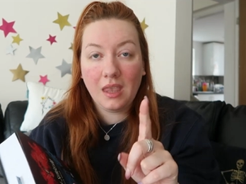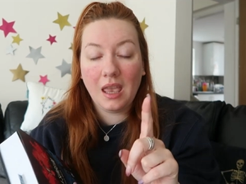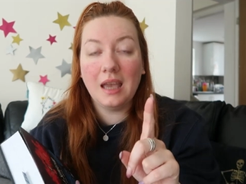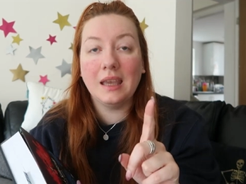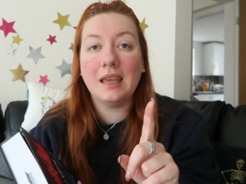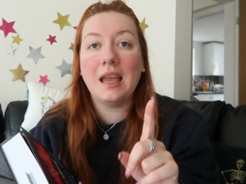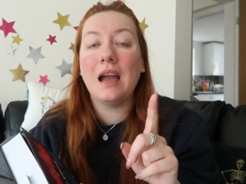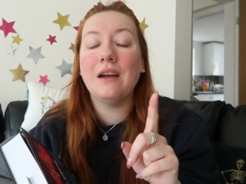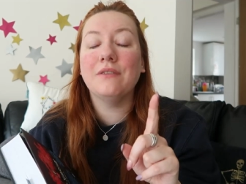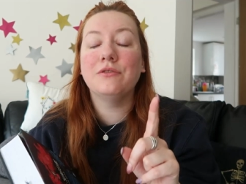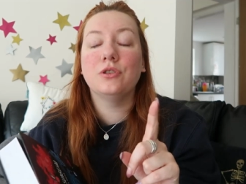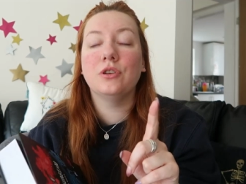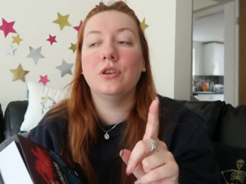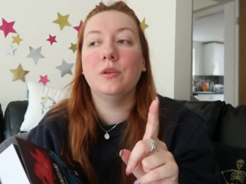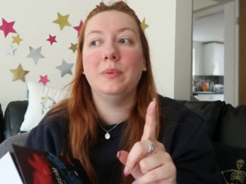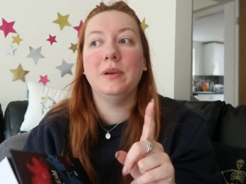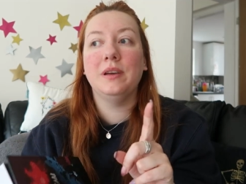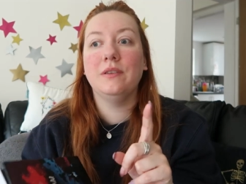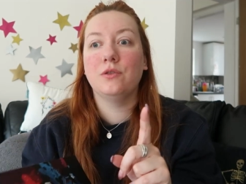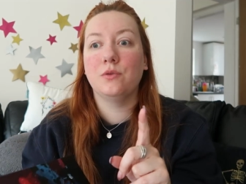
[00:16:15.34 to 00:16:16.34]
I have done
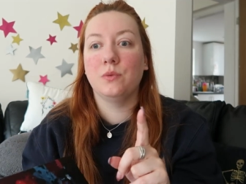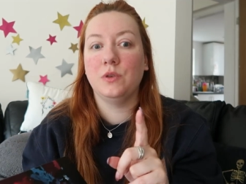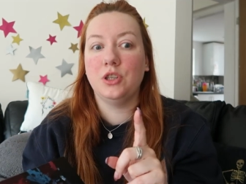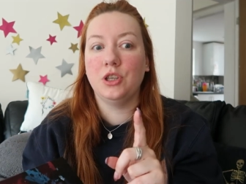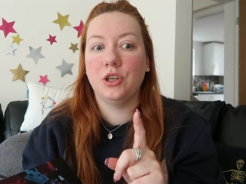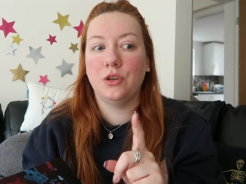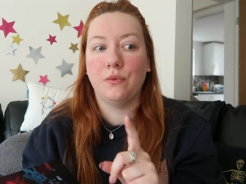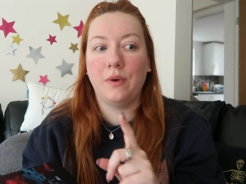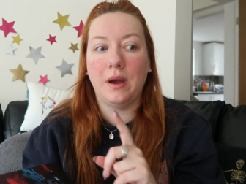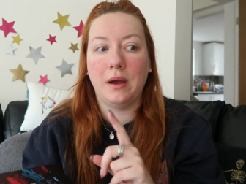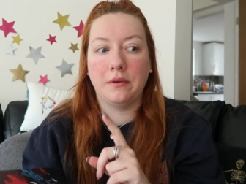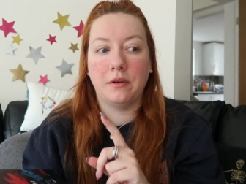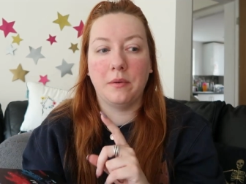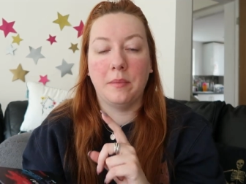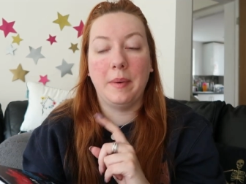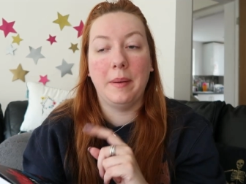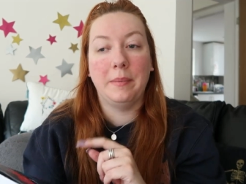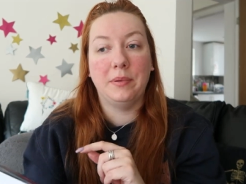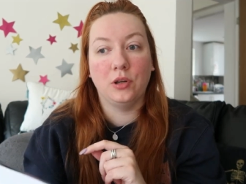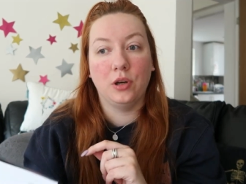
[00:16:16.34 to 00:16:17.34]
a bit of switching around
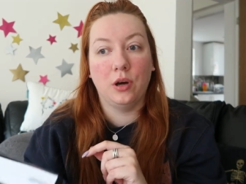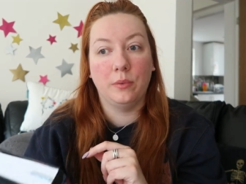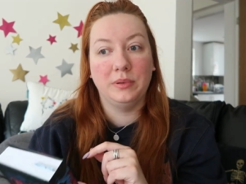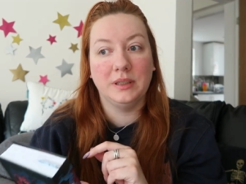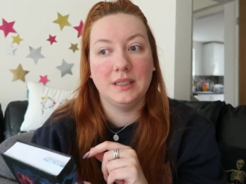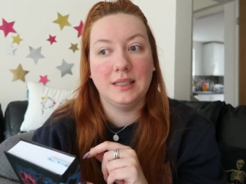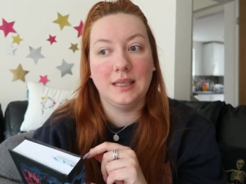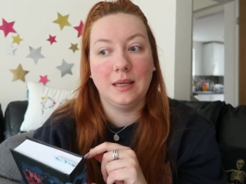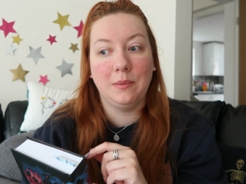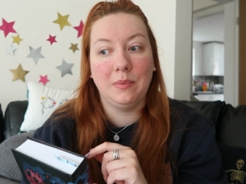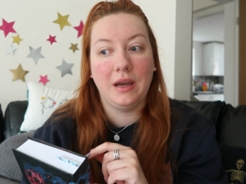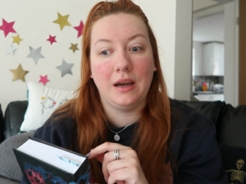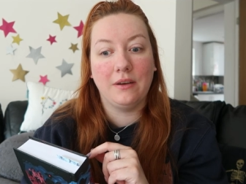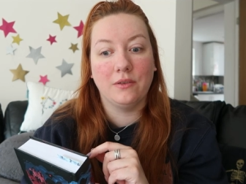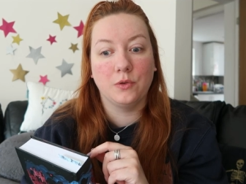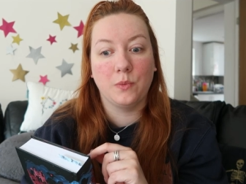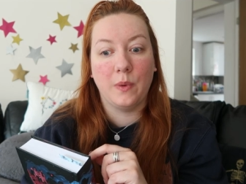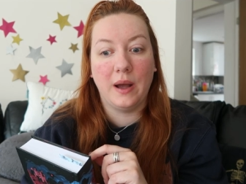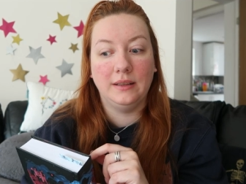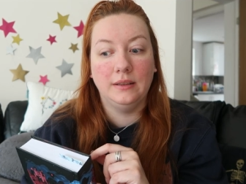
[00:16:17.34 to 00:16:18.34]
on my book of
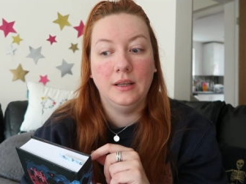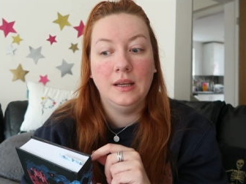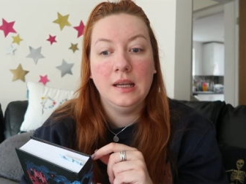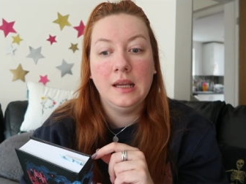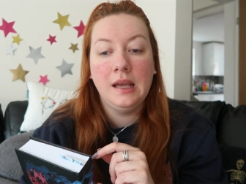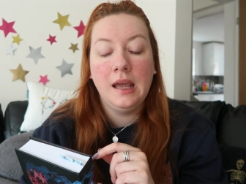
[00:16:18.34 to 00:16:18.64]
TBR as well.